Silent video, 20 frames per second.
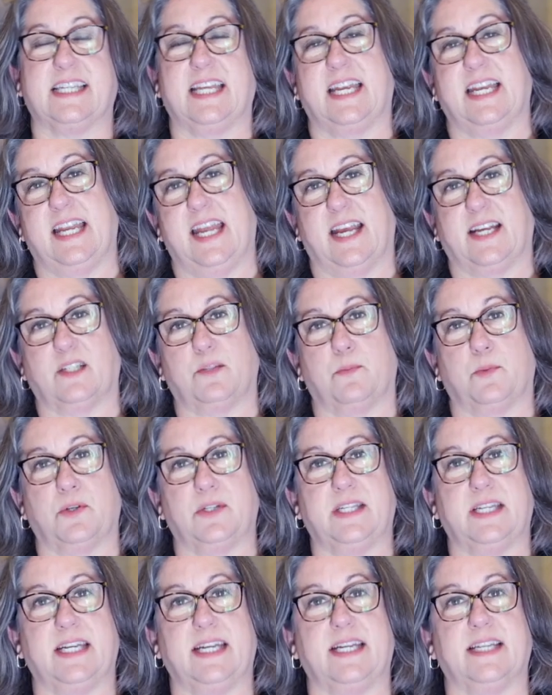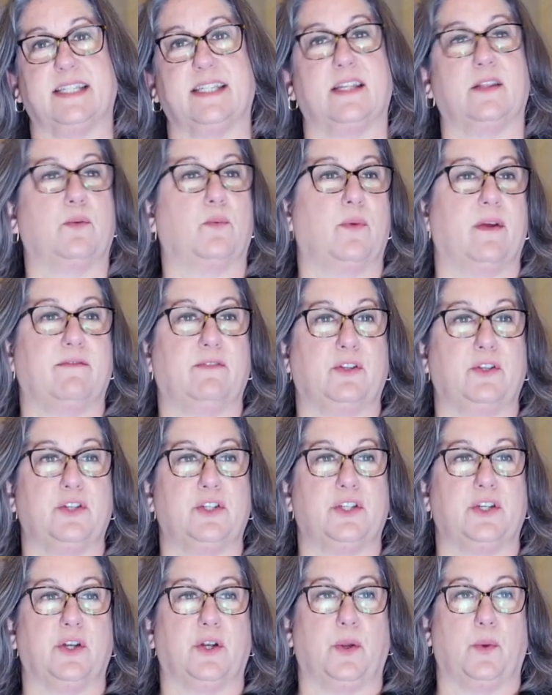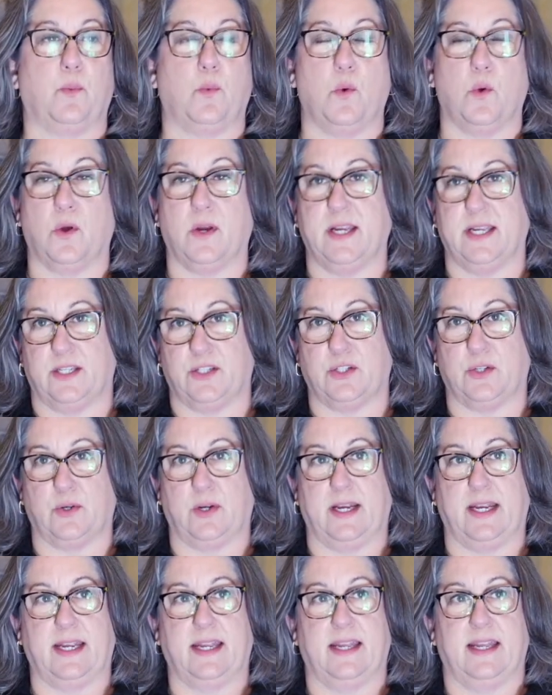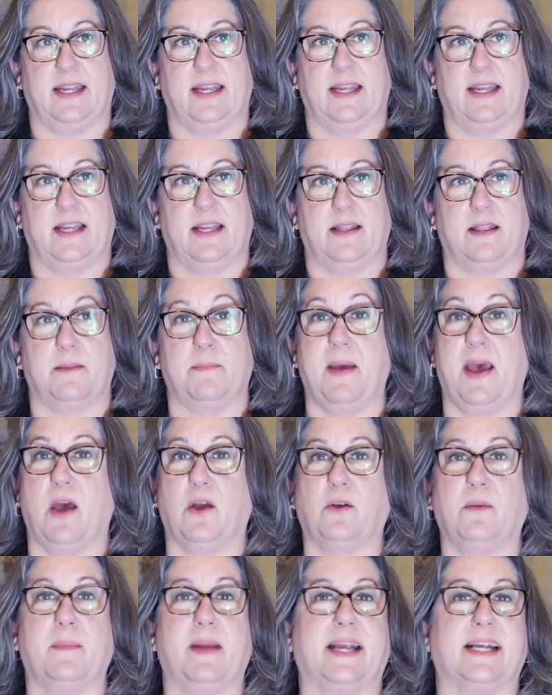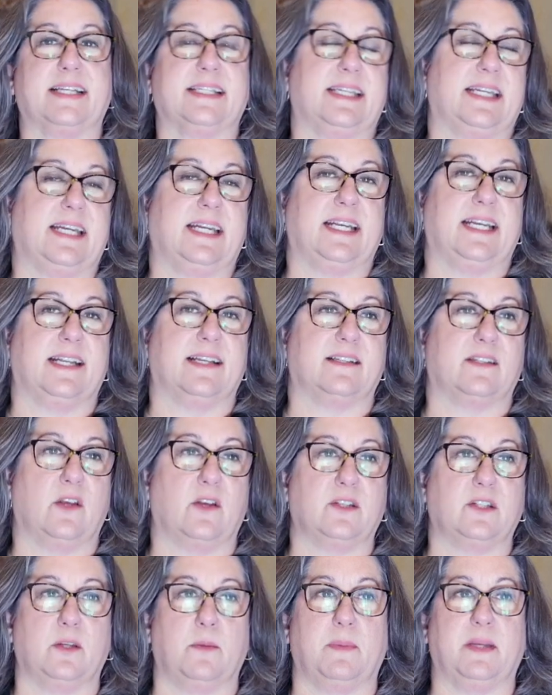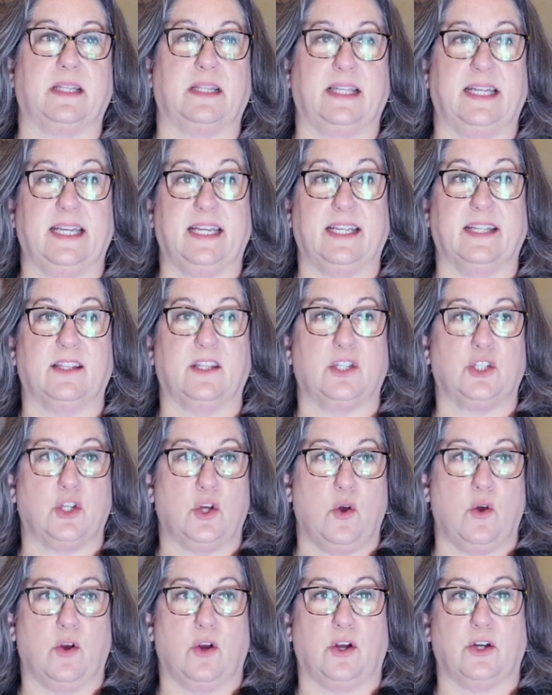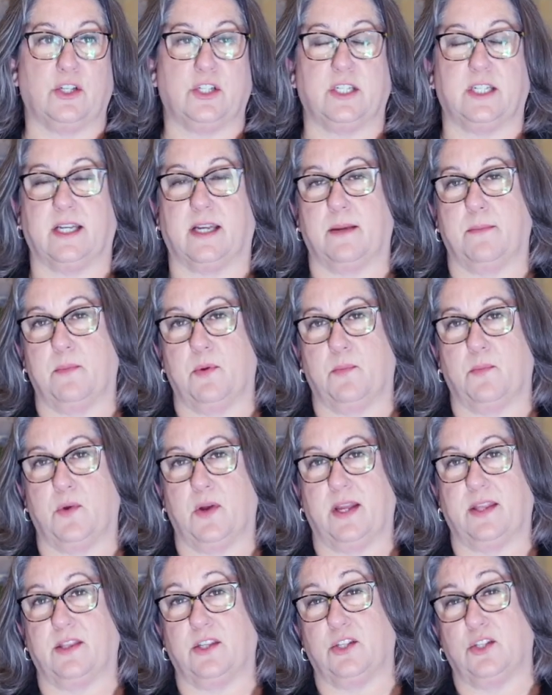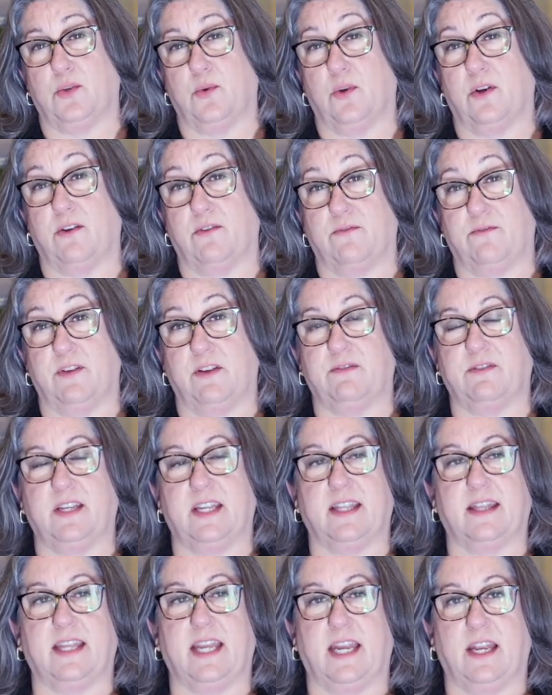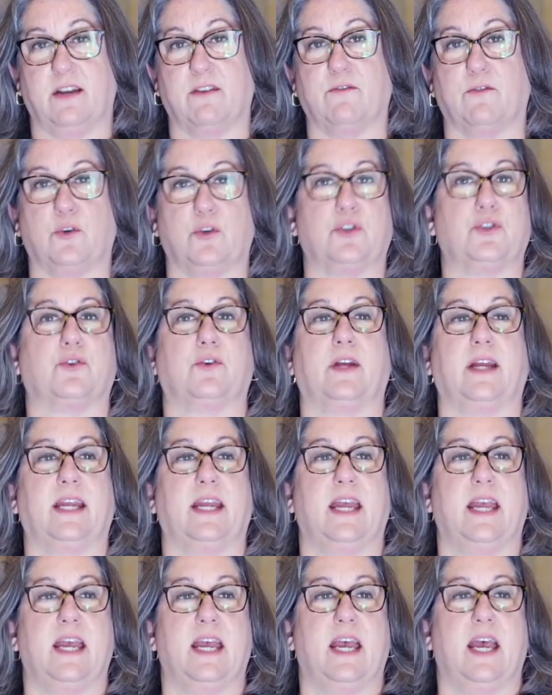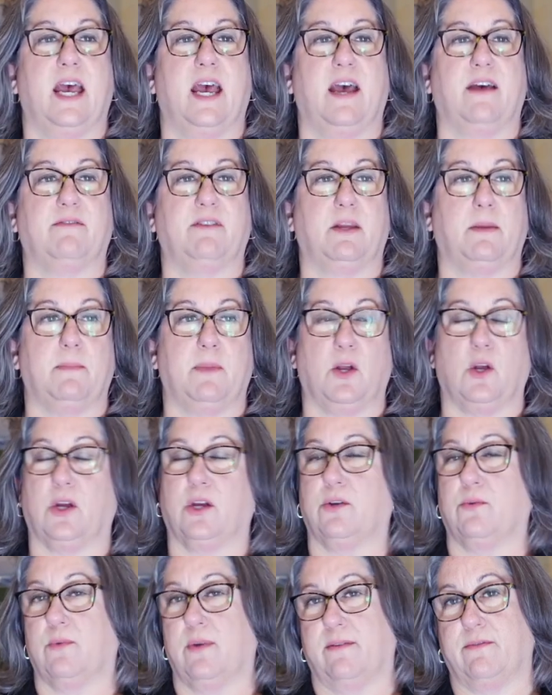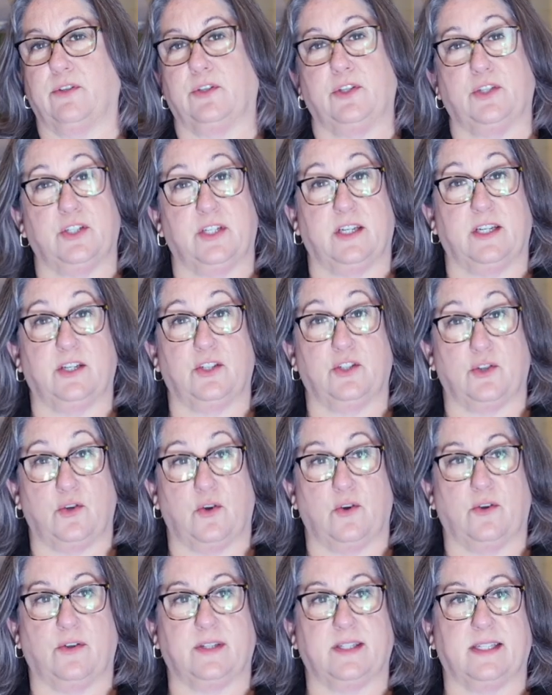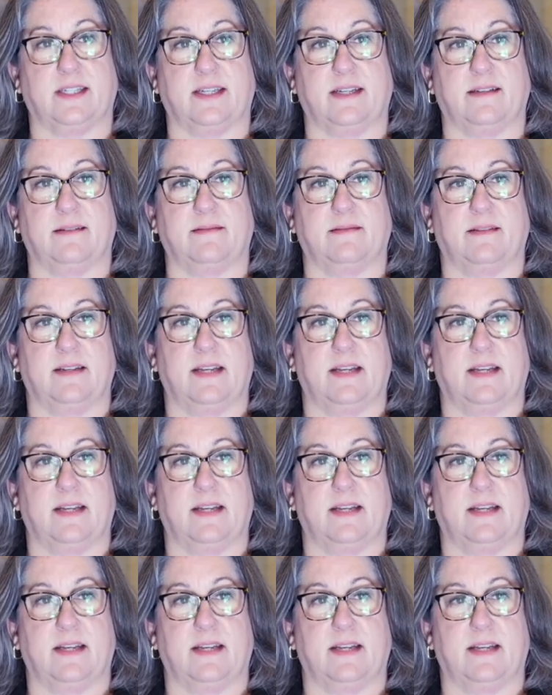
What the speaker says: and expertise in the Revolutionary War history, the Powder Magazine has also been leading the charge to commemorate the 250th anniversary of the American Revolution in Charleston.